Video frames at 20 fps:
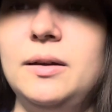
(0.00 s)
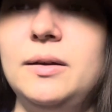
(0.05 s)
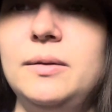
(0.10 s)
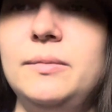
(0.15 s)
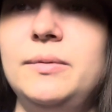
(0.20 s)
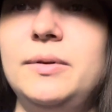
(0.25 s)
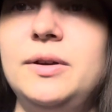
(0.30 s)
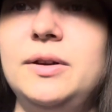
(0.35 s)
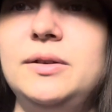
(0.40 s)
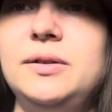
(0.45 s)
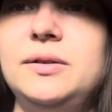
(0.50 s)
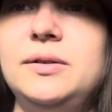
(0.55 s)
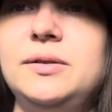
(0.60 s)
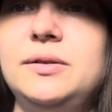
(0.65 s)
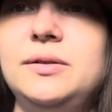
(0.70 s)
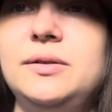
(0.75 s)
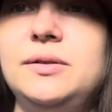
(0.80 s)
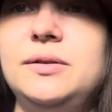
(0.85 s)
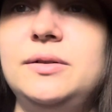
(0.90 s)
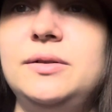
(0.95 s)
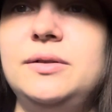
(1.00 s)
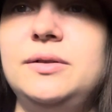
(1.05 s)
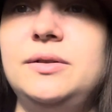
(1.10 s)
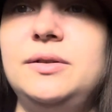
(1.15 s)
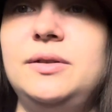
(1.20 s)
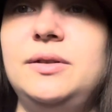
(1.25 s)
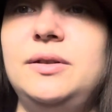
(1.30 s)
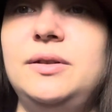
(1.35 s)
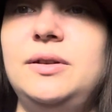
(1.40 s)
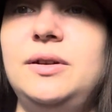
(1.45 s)
But
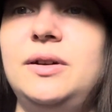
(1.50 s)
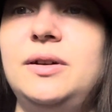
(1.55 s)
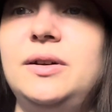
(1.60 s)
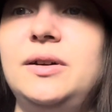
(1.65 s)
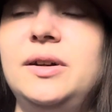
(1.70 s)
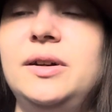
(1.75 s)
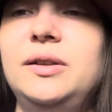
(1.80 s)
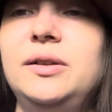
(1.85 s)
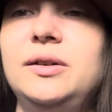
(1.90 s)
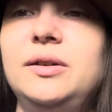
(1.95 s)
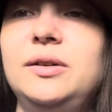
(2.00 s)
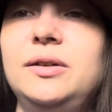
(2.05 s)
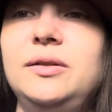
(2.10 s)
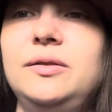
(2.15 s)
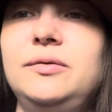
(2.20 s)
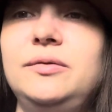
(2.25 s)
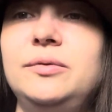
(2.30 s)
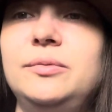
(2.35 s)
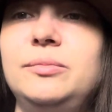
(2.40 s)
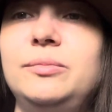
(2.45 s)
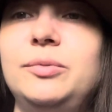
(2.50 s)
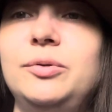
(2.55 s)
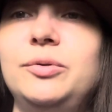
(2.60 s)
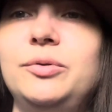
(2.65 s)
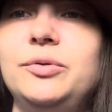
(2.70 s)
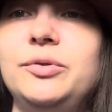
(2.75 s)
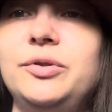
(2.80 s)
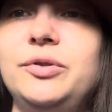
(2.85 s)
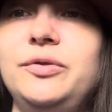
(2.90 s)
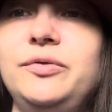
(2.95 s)
yeah, I love
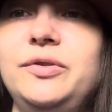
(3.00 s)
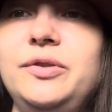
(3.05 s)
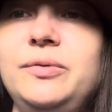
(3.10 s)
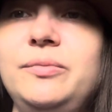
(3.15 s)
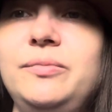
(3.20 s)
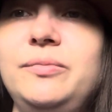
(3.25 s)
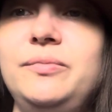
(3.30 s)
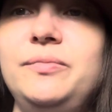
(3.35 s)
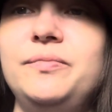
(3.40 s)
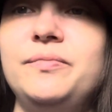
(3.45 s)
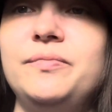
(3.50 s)
both of them.